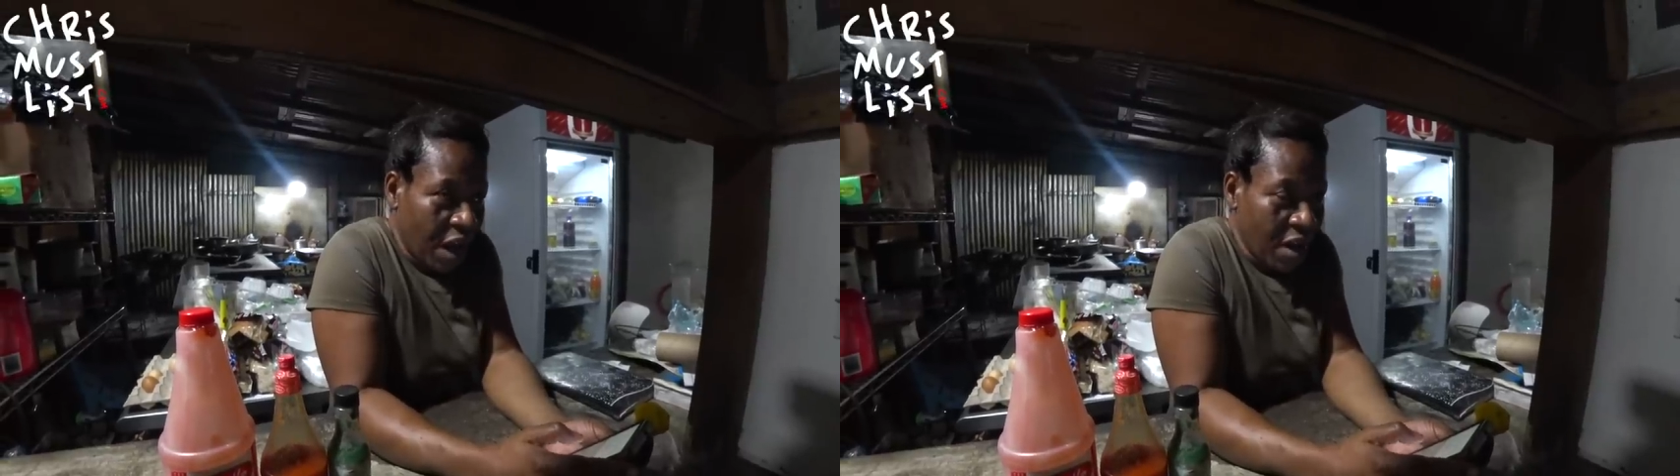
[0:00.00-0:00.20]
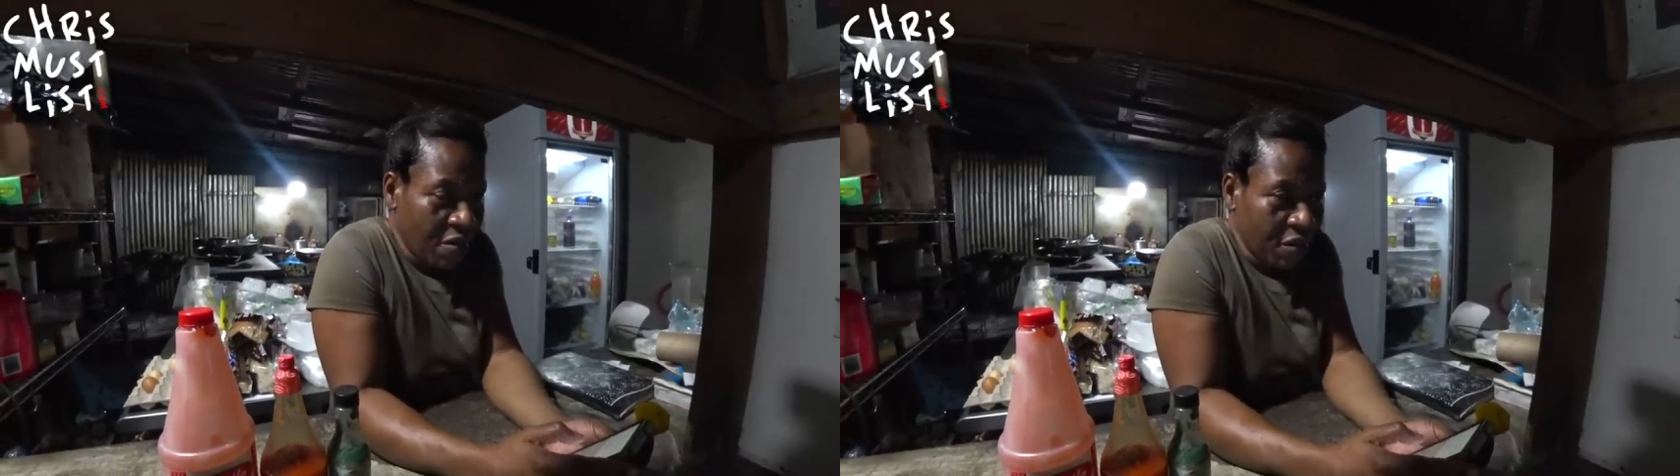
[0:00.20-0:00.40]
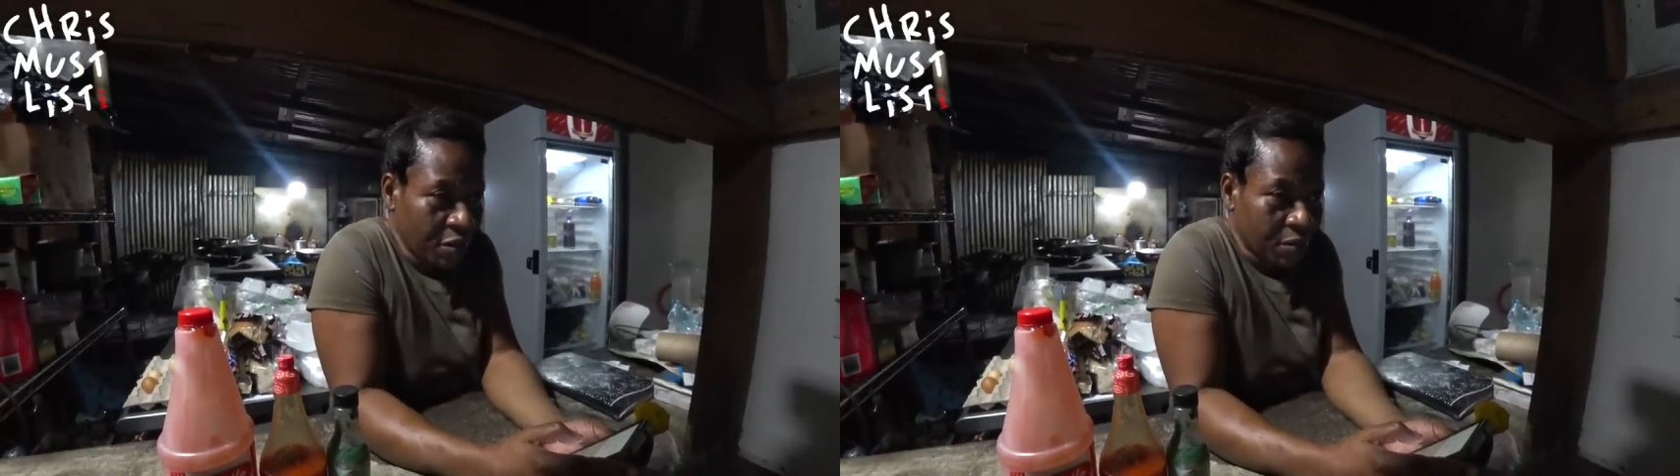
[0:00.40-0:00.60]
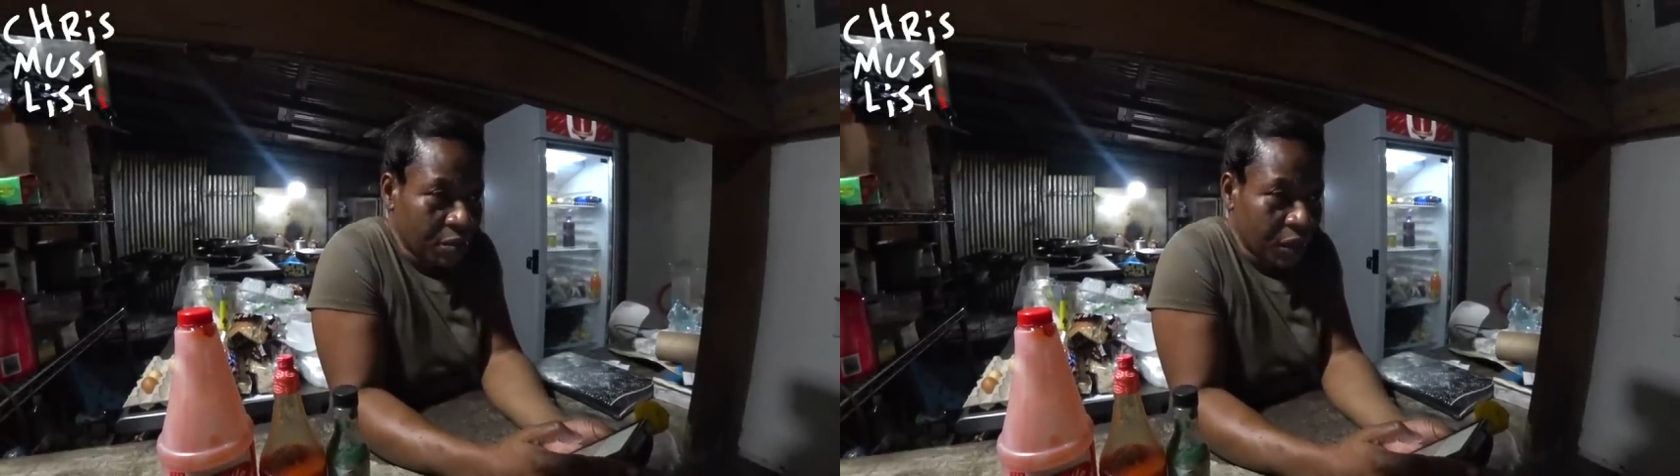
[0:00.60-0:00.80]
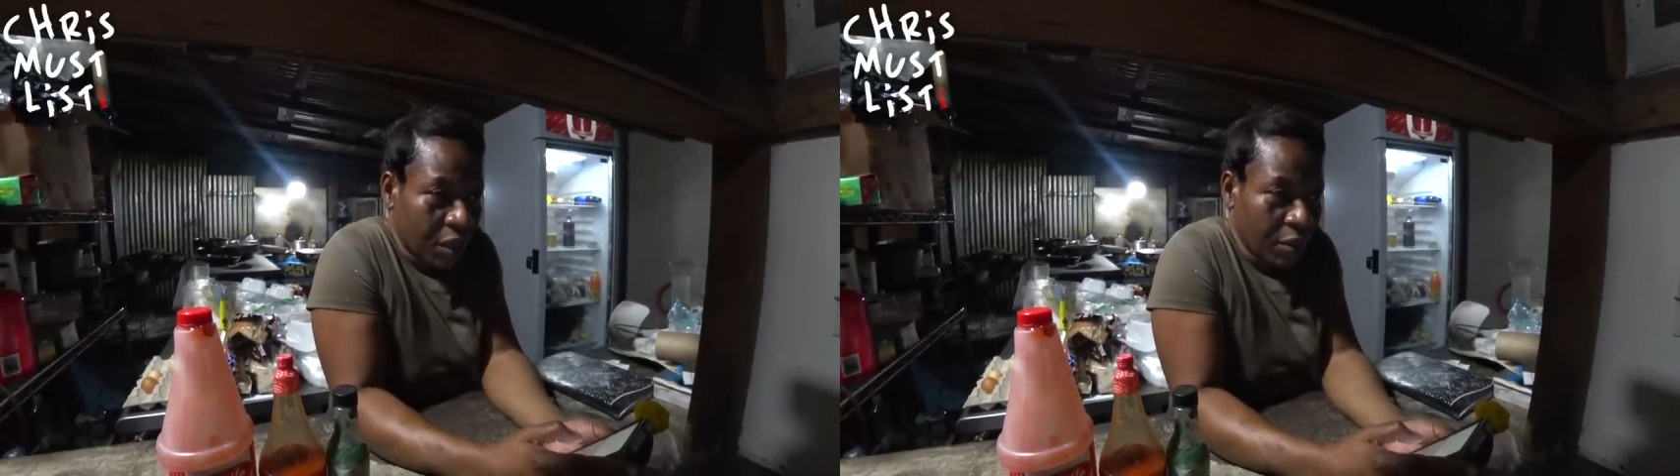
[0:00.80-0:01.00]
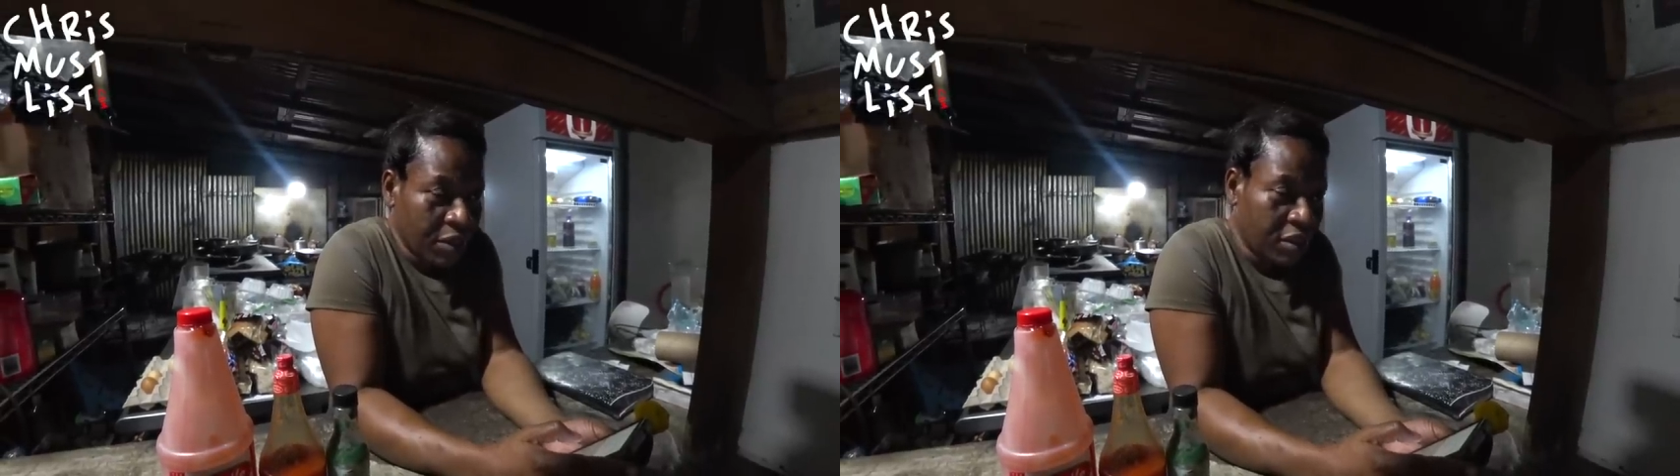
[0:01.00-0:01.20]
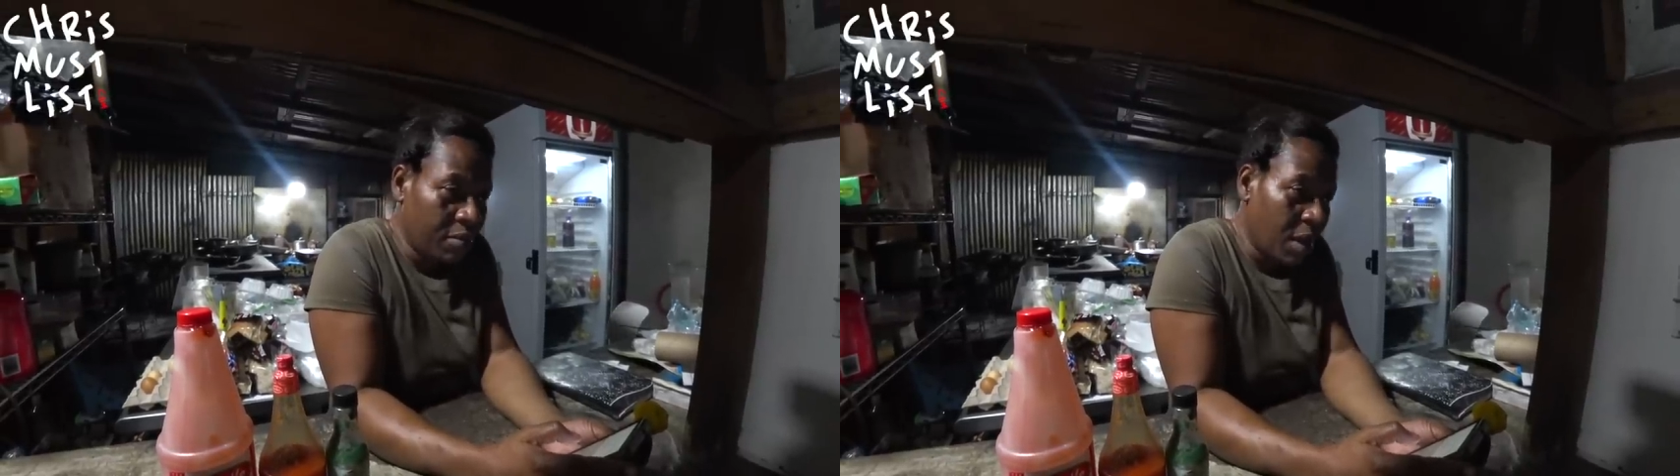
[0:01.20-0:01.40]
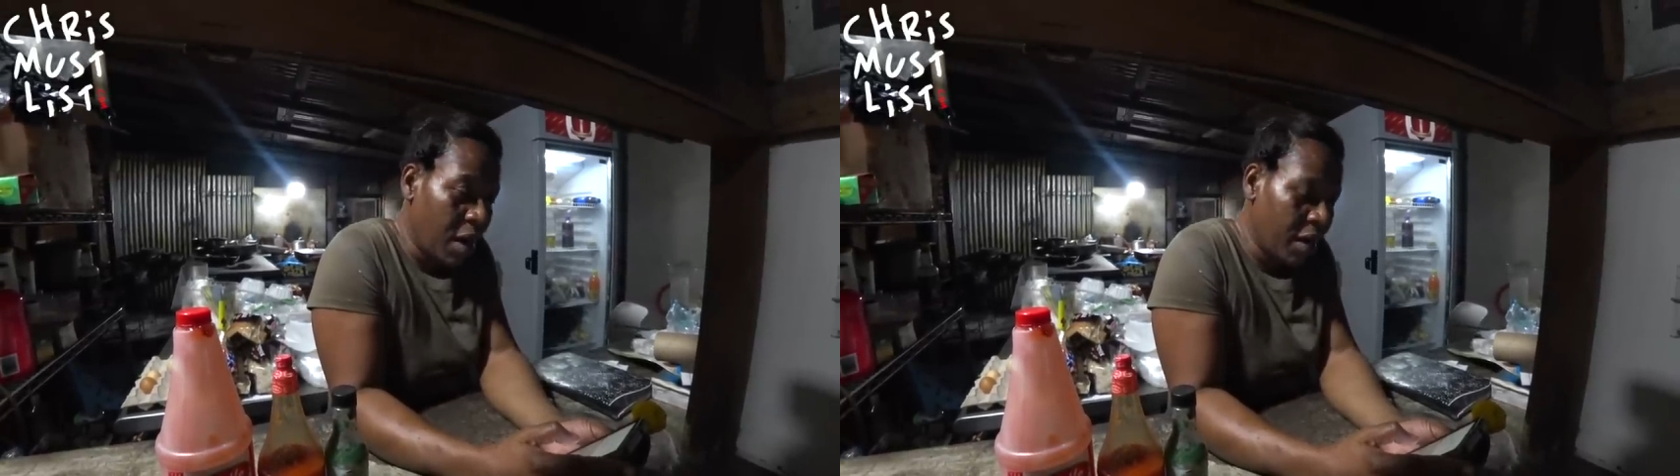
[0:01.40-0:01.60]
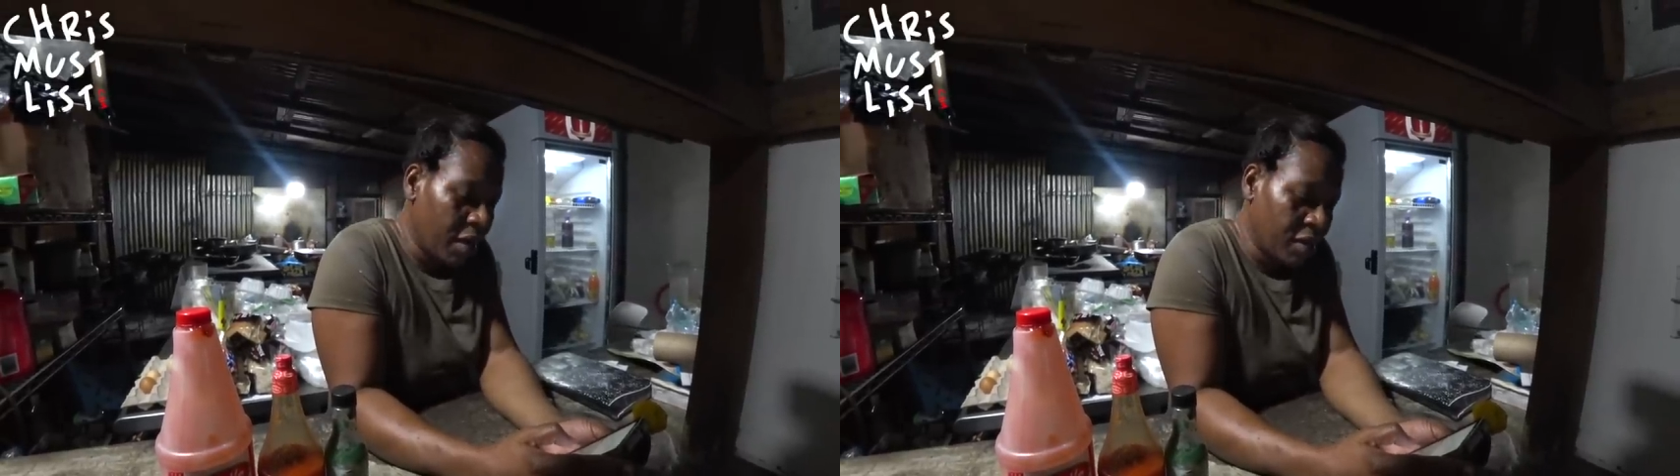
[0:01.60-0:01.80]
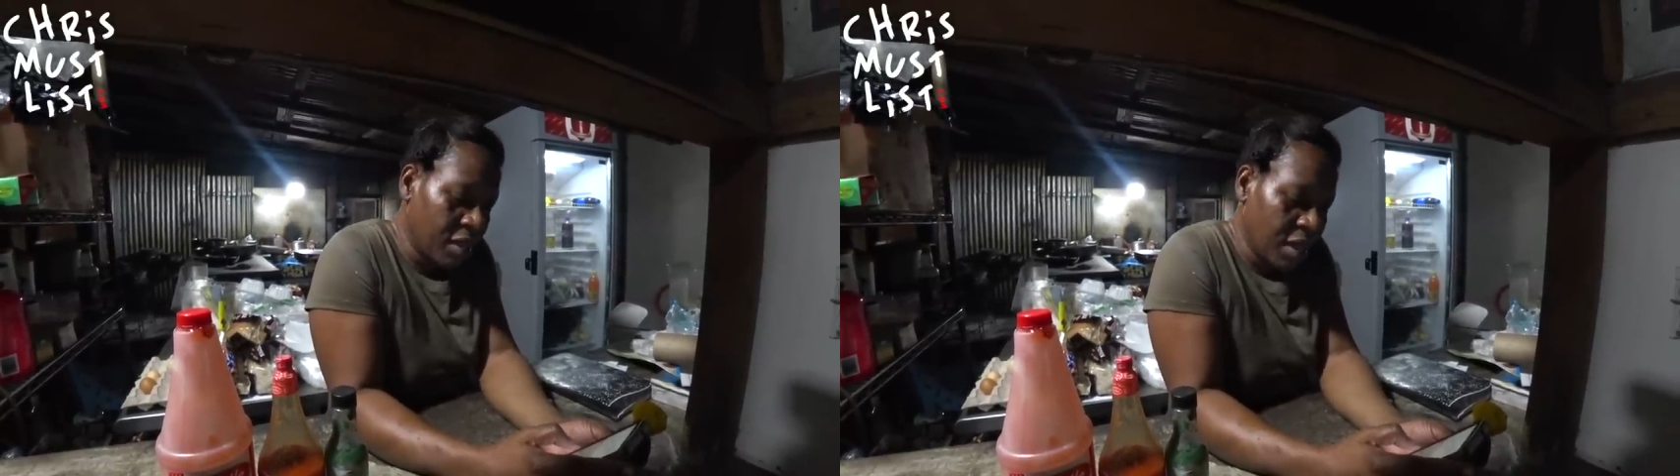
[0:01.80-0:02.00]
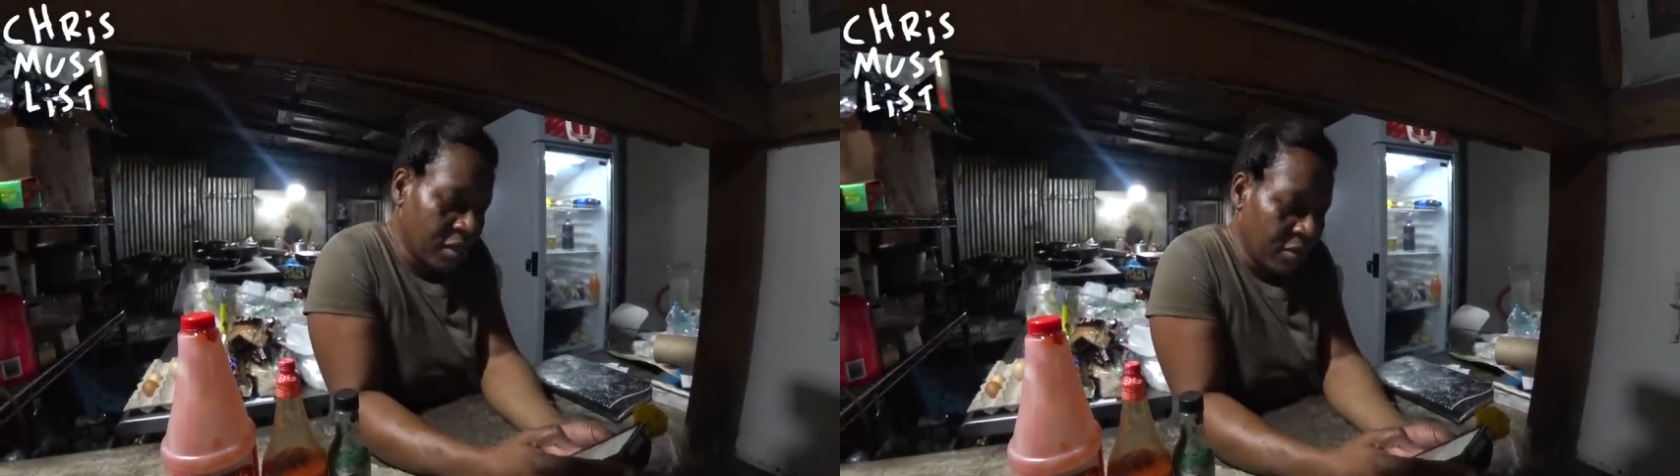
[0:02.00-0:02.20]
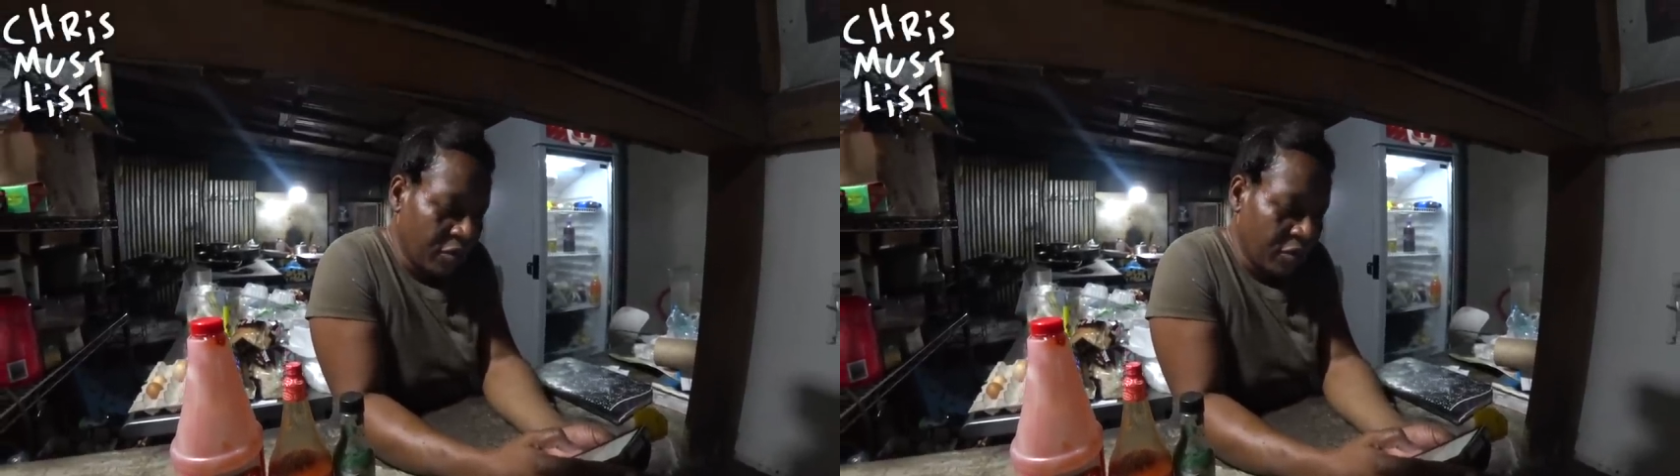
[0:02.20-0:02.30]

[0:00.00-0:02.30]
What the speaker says: I went to the market to get some.